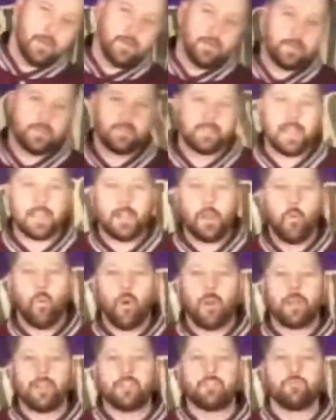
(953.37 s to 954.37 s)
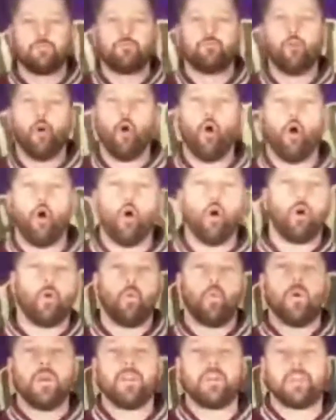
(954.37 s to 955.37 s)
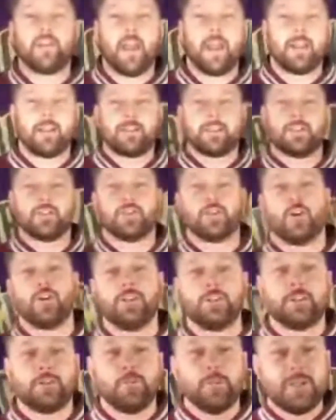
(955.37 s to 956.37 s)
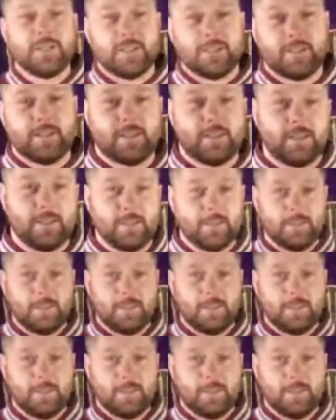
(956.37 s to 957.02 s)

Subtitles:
The second one is roar with excitement.